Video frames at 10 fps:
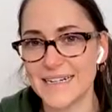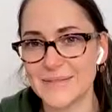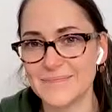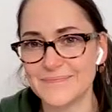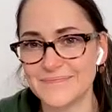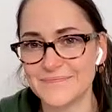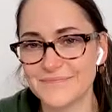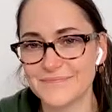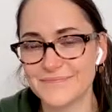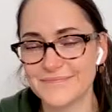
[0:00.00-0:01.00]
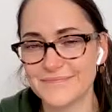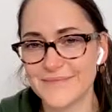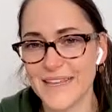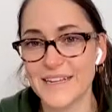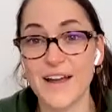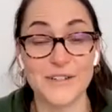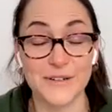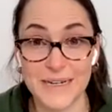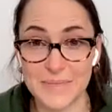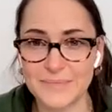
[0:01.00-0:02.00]
in
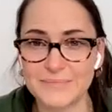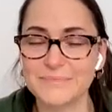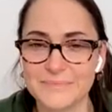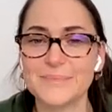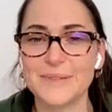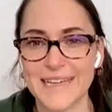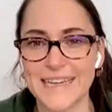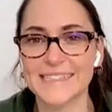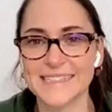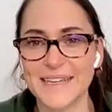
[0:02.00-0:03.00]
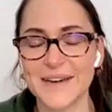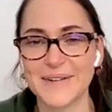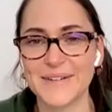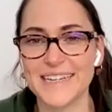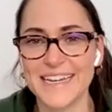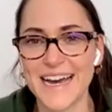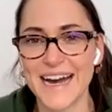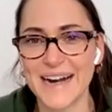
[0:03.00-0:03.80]
not a great place. So,